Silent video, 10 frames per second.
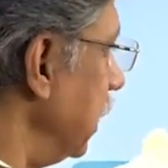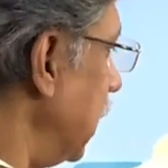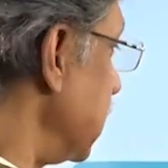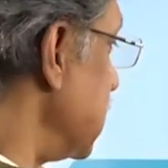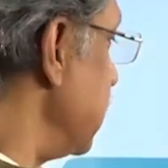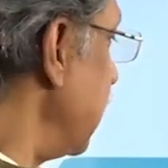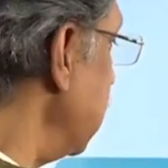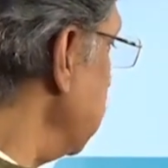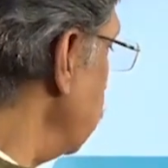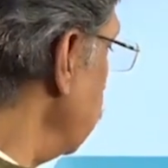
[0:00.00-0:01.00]
And that's
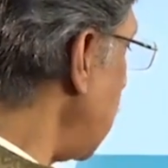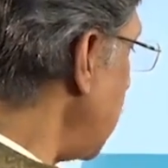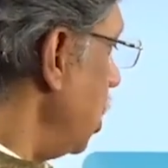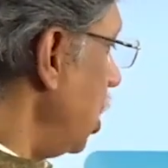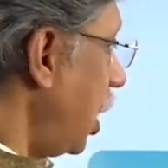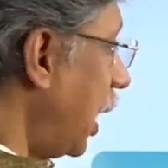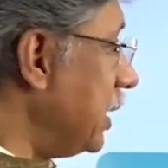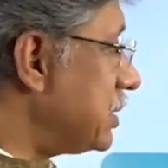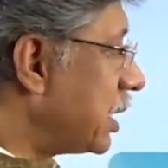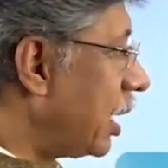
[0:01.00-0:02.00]
divided into two types.
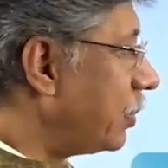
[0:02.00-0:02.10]
Ice